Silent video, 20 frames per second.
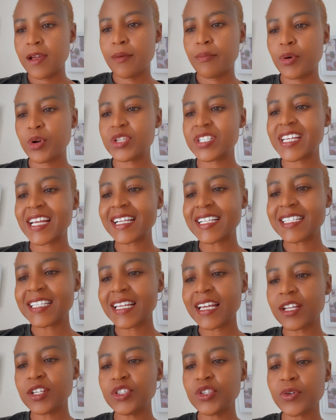
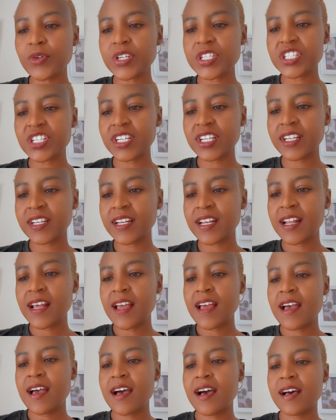protecting and nourishing
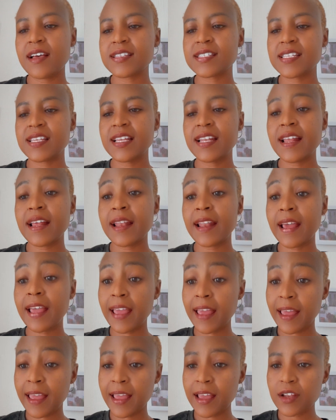our skin and
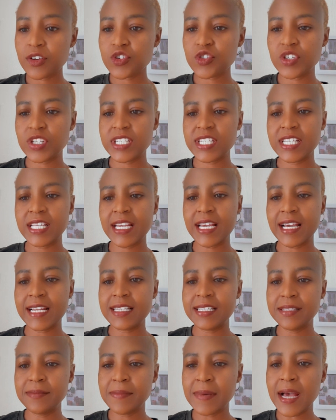hair, treating
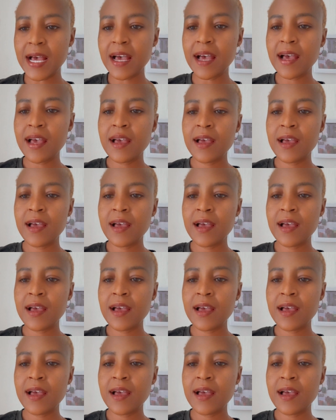edema,